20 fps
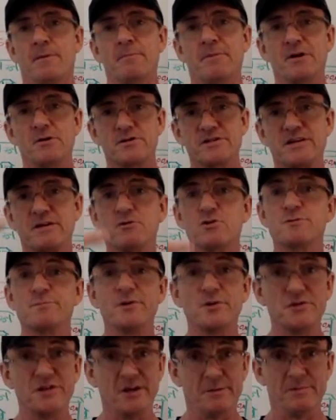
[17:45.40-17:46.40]
Because I was
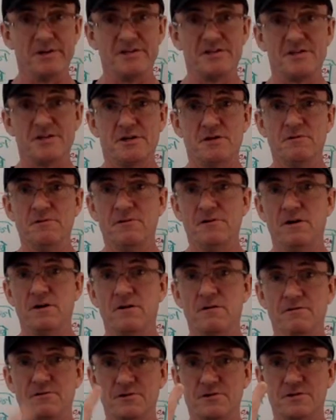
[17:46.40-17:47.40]
building myself,
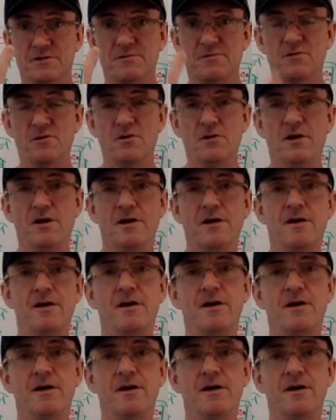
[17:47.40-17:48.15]
first of all.